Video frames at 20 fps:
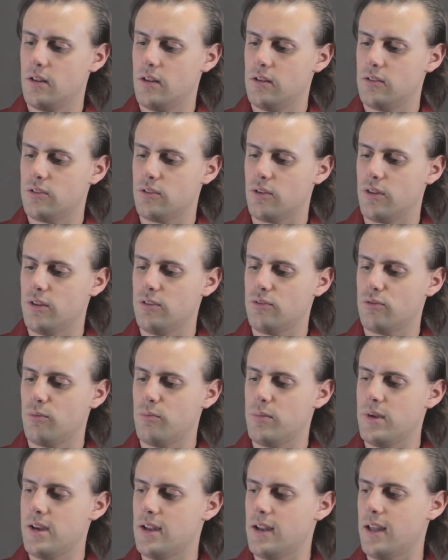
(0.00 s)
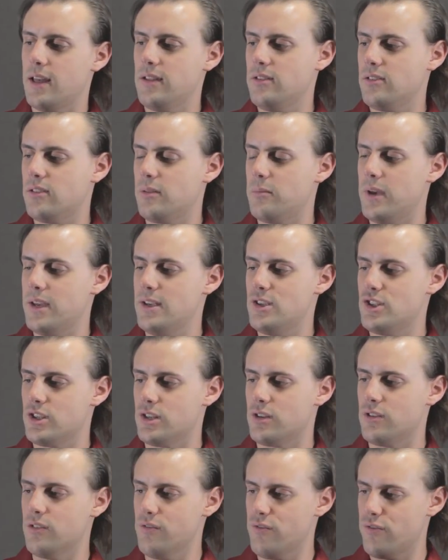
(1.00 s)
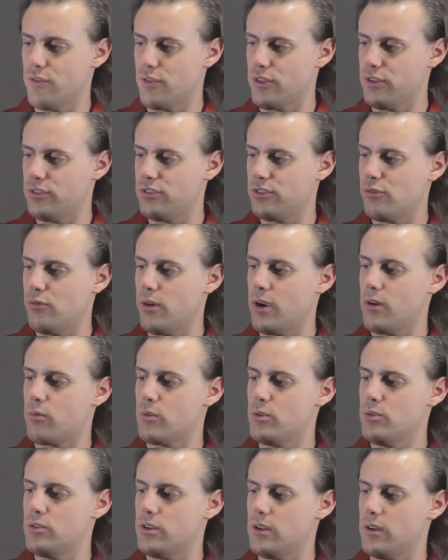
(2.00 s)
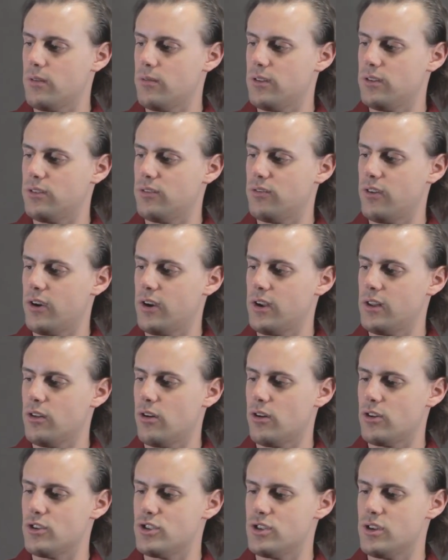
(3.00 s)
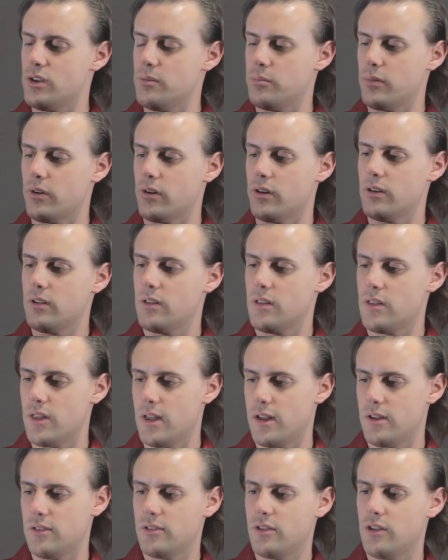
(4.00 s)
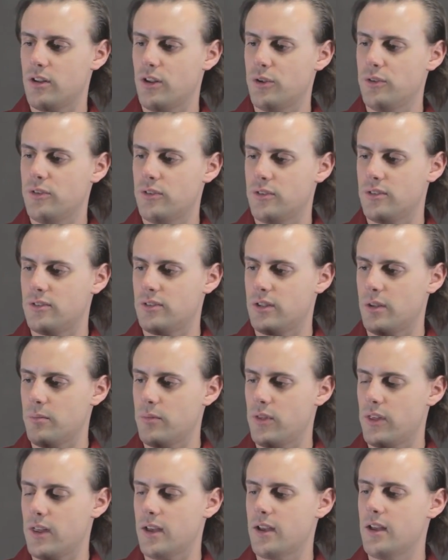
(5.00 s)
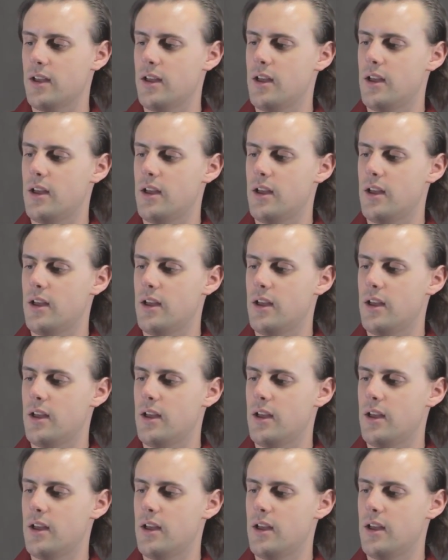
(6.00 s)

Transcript: So this would be an estimation for the square root of this very large number that is close to something